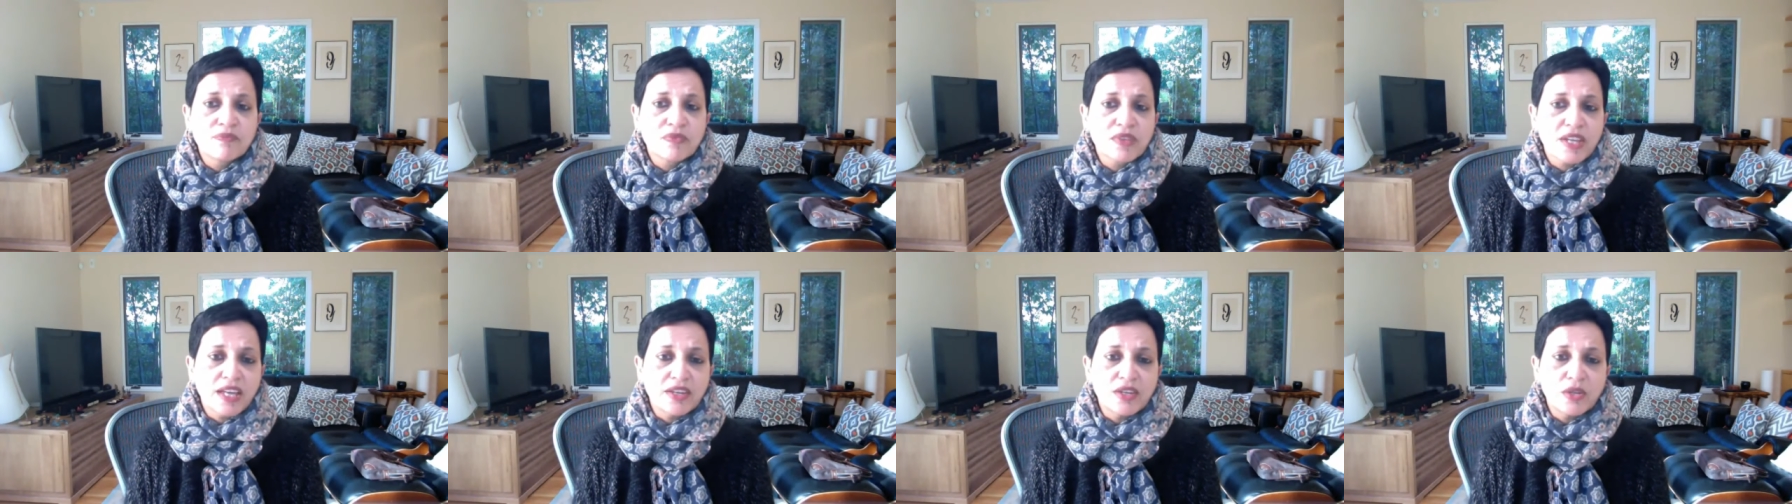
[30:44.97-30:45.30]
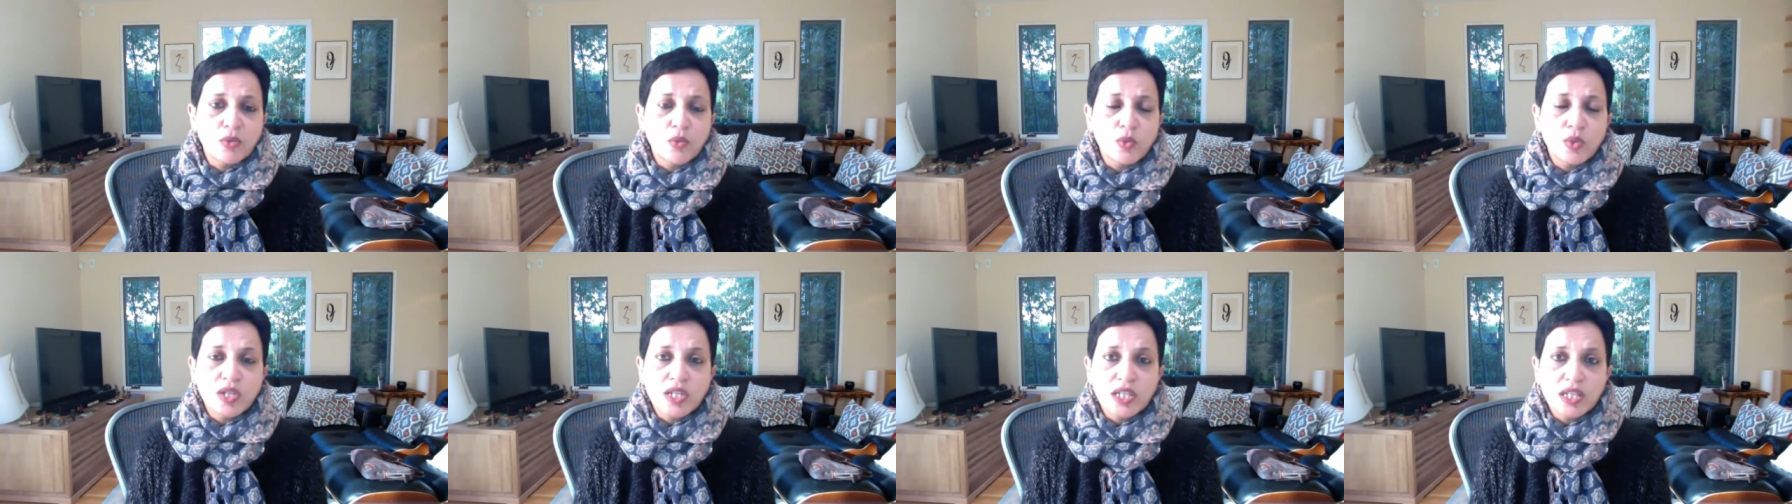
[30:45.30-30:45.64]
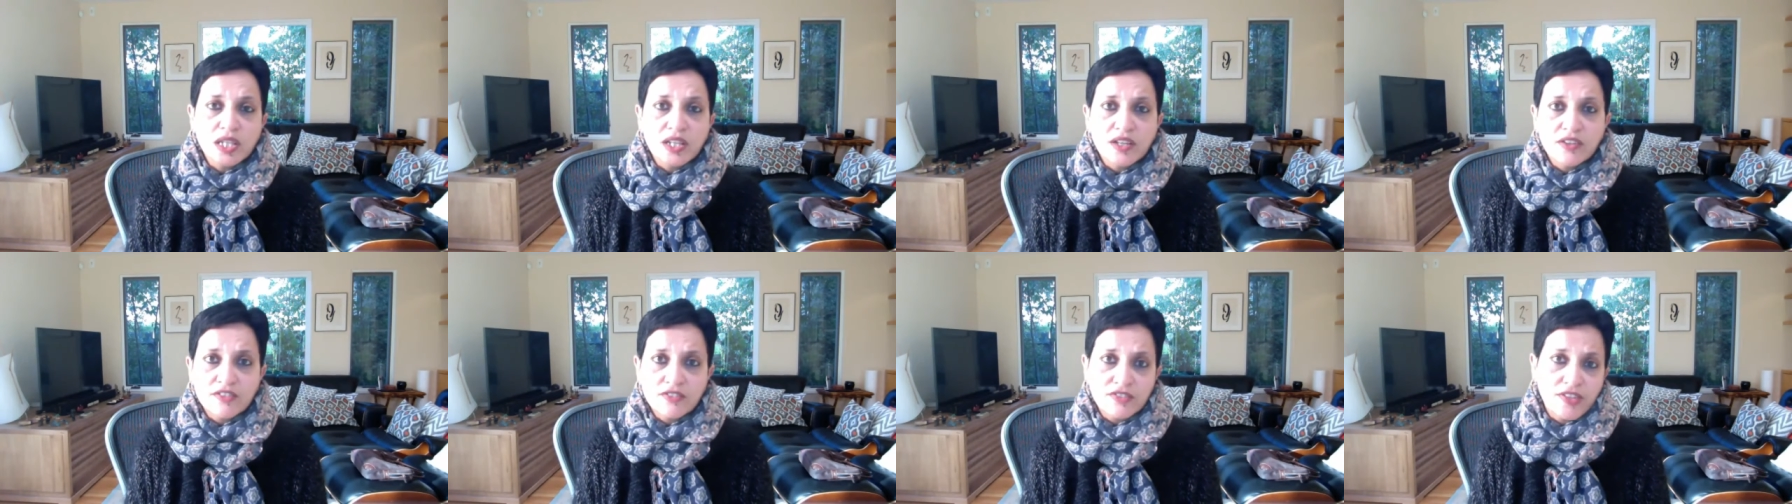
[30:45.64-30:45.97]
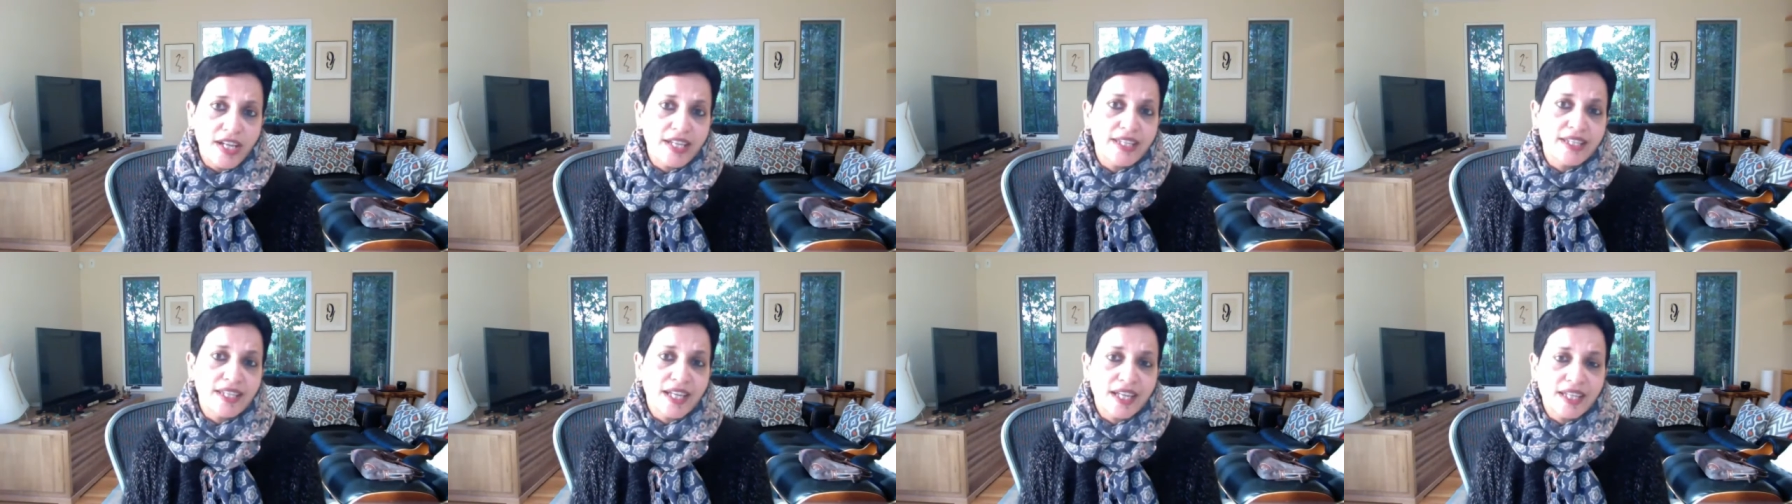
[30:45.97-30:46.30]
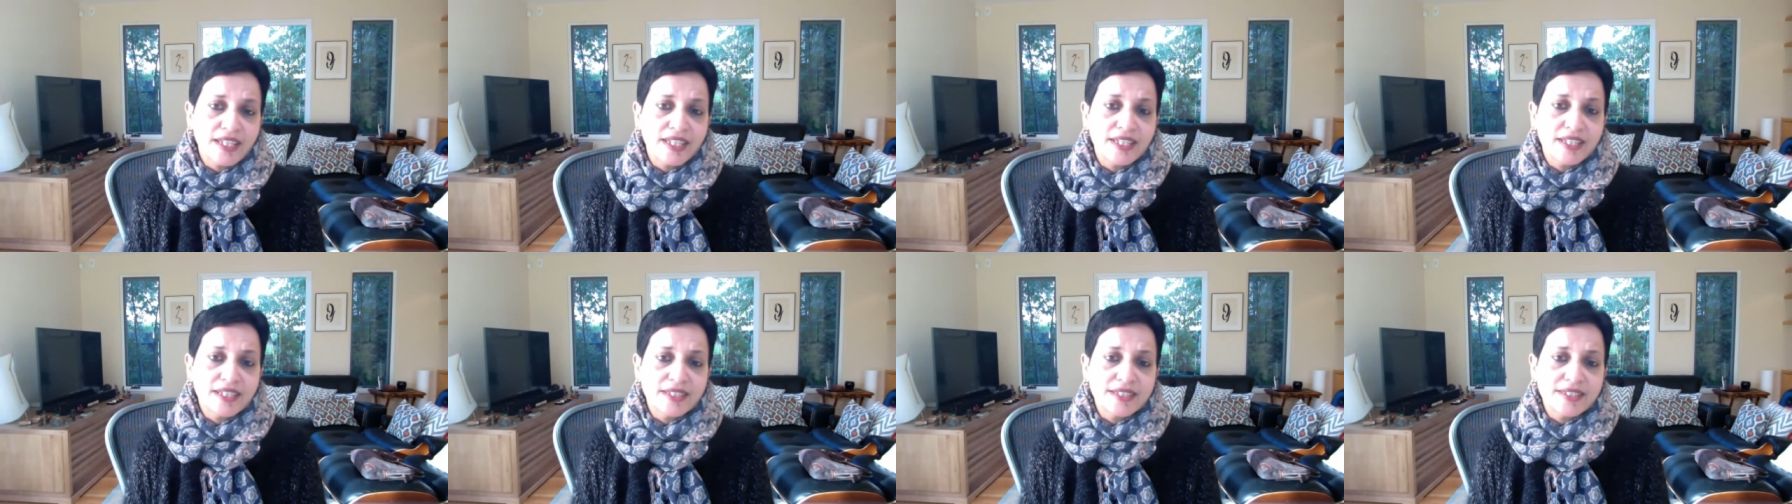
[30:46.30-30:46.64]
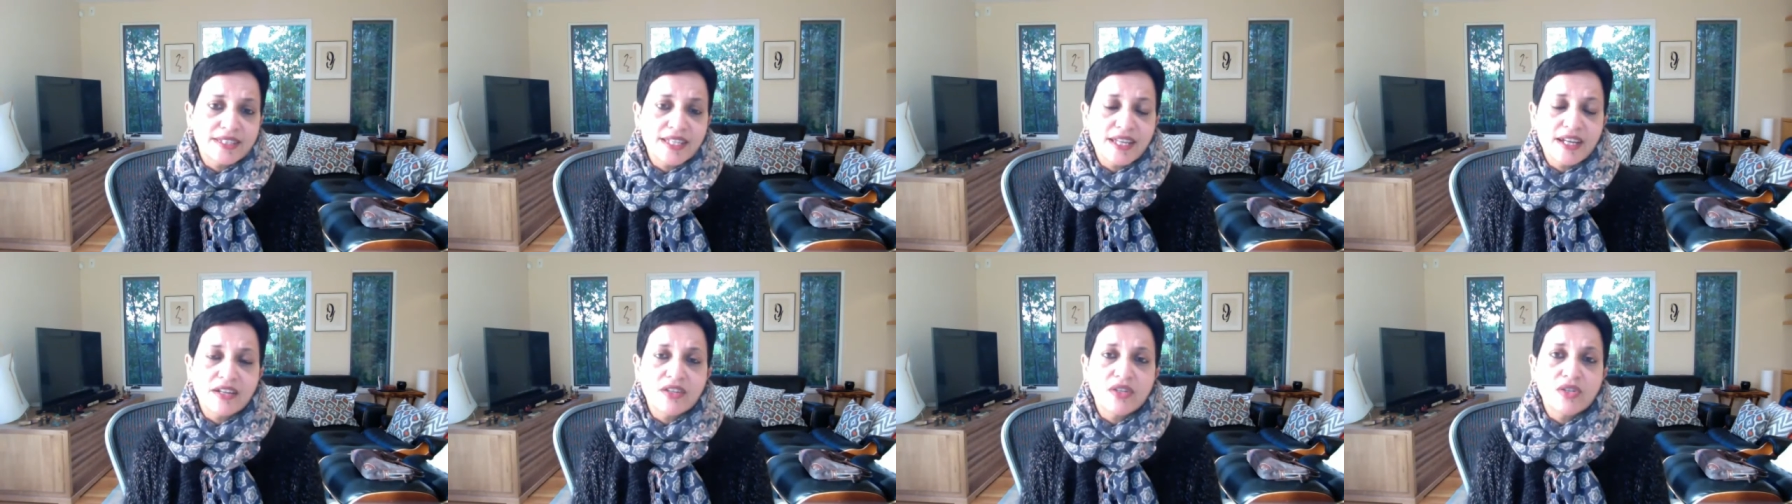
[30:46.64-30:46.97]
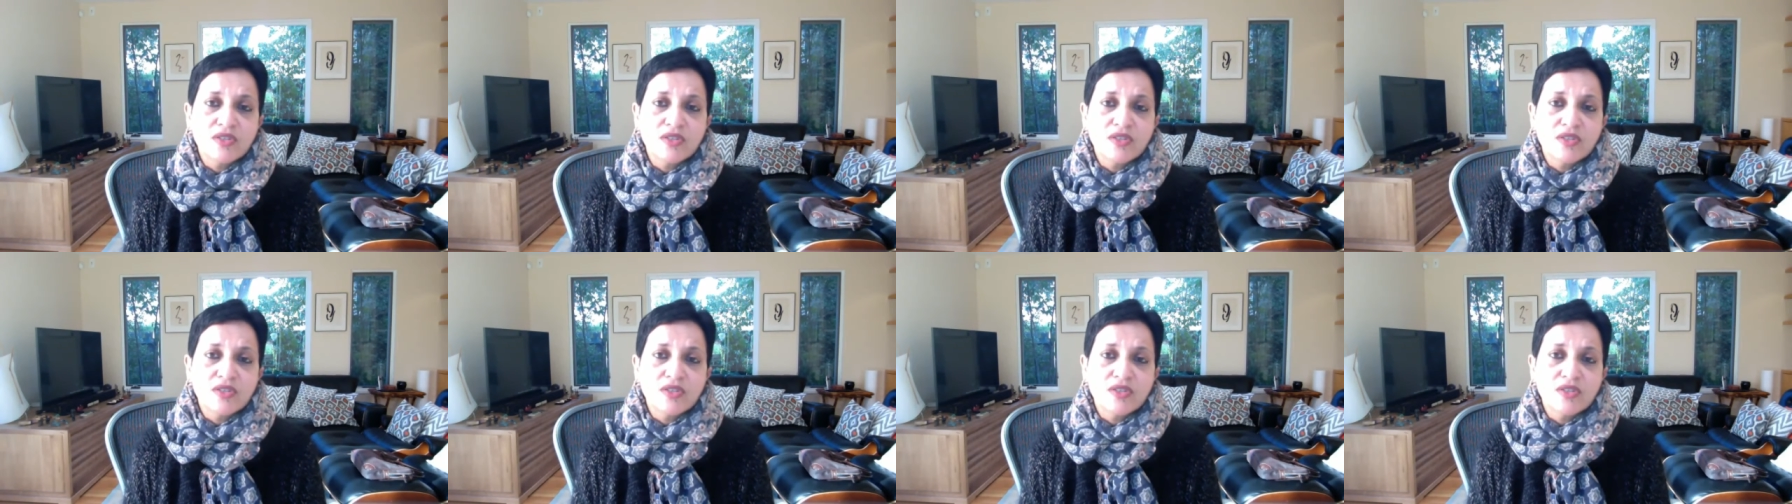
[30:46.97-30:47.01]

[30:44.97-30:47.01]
and you will find ideas there.